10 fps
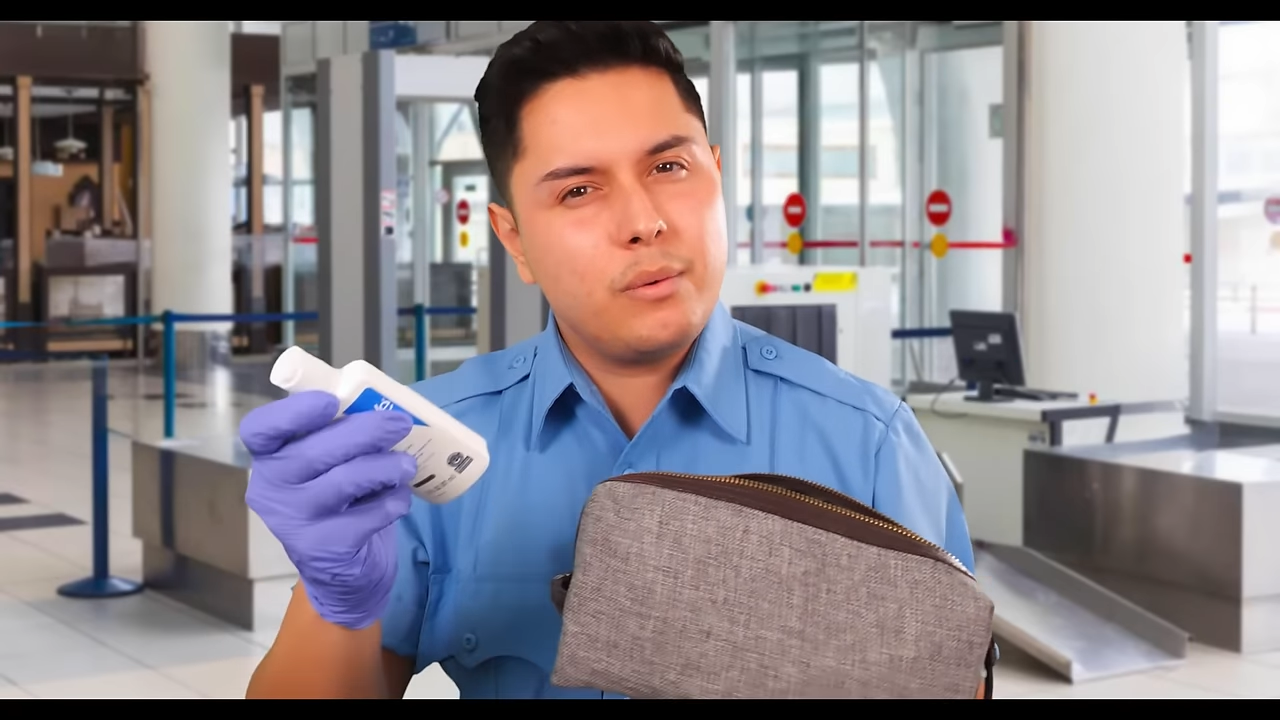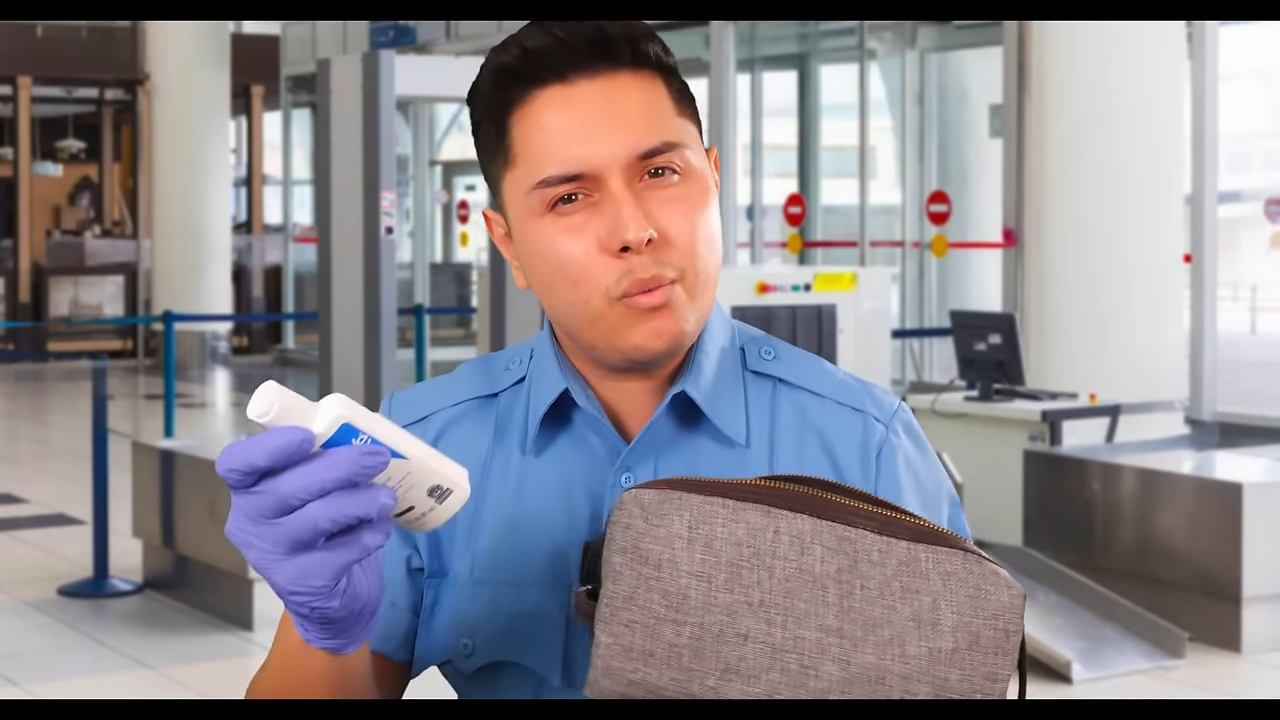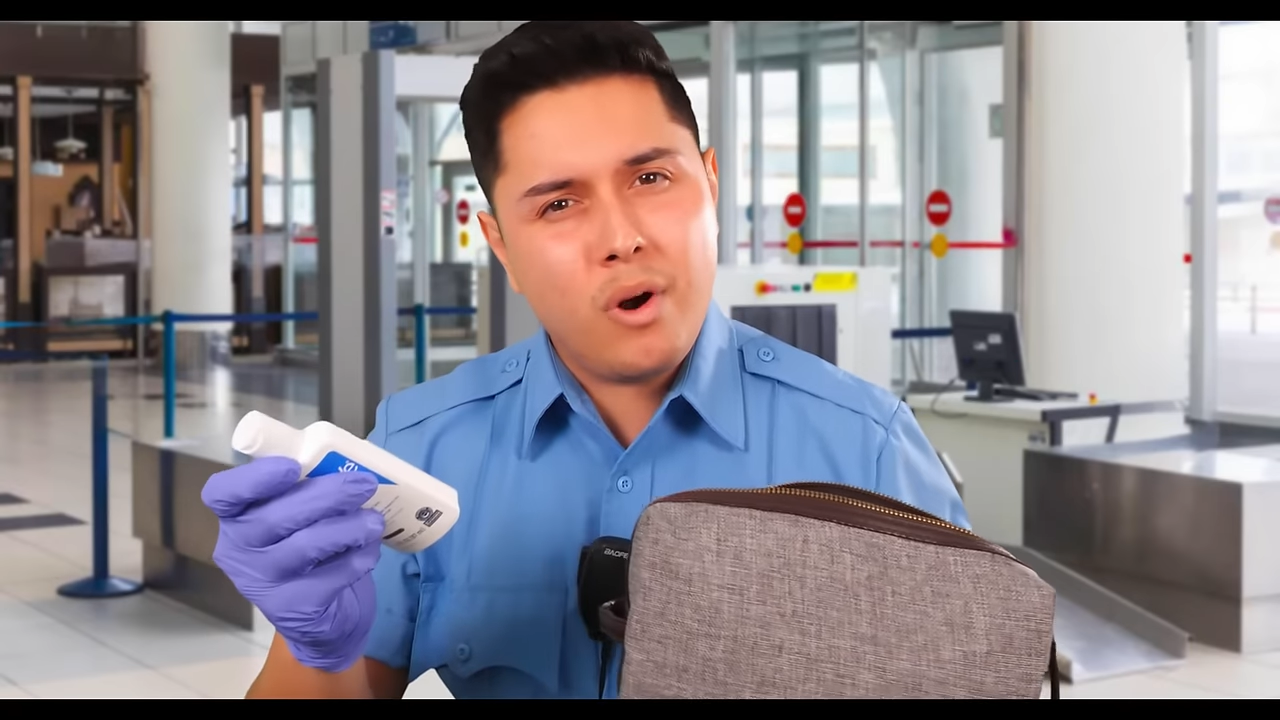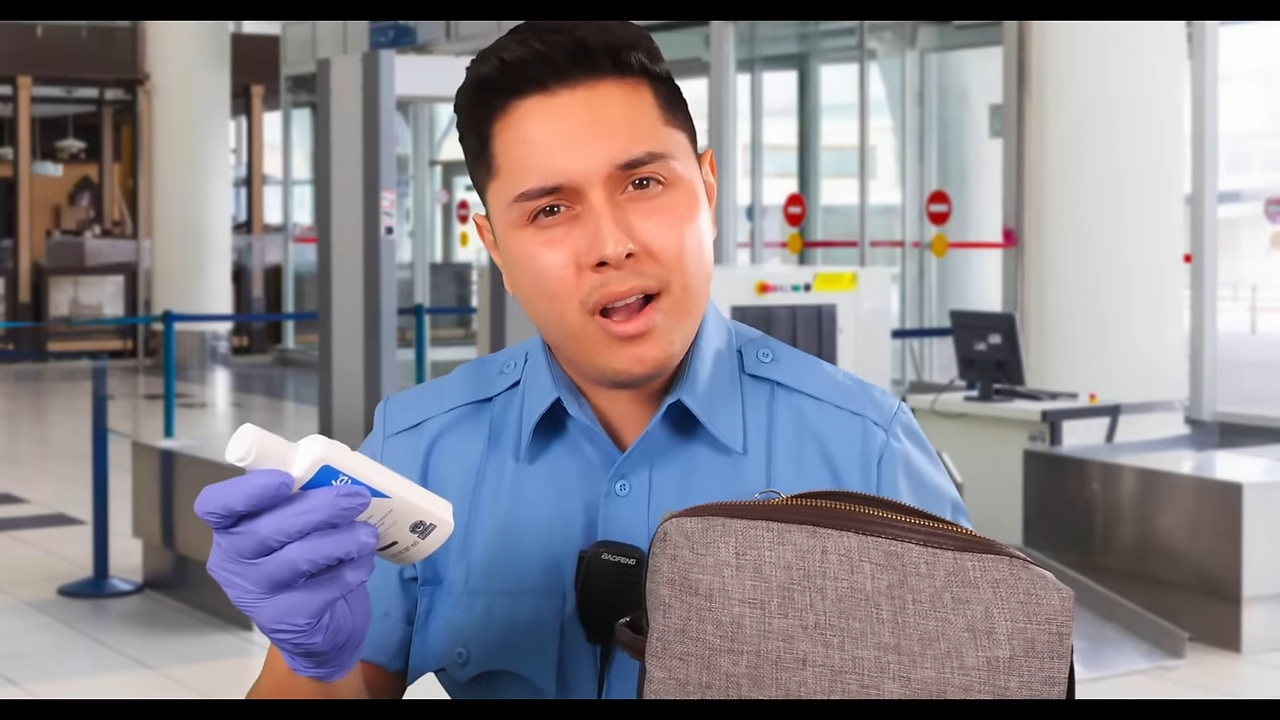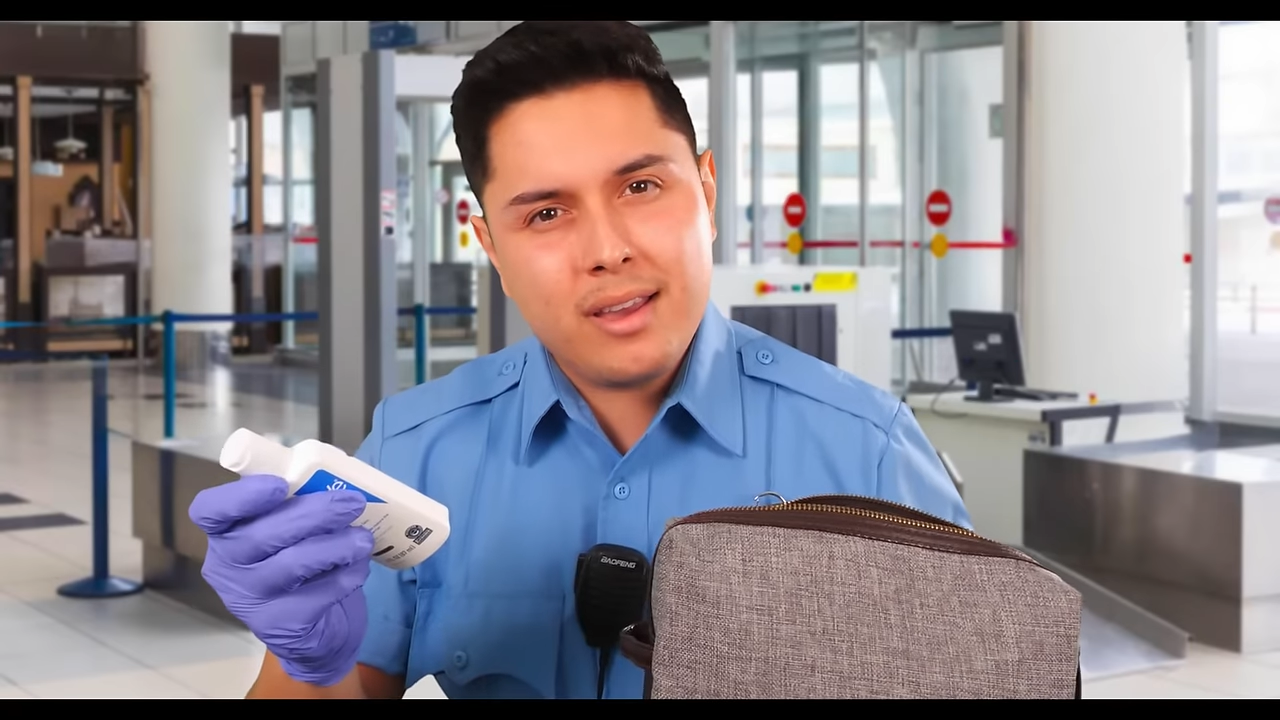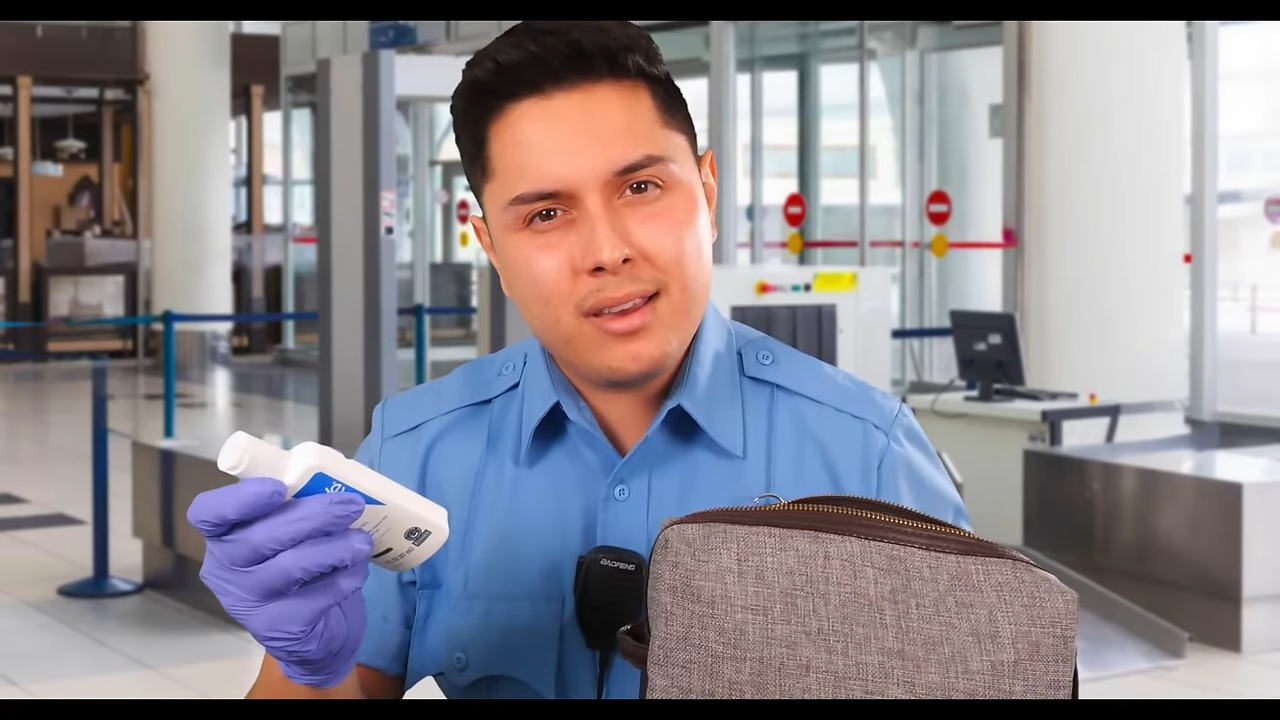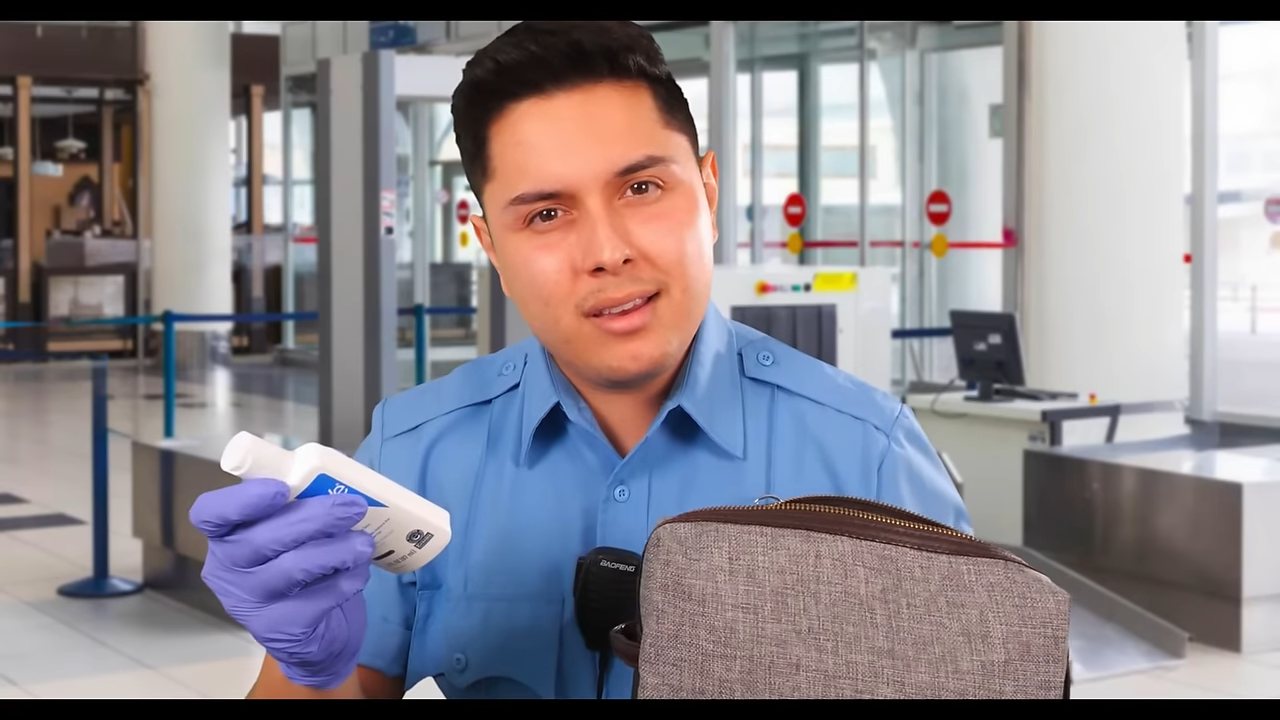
Why?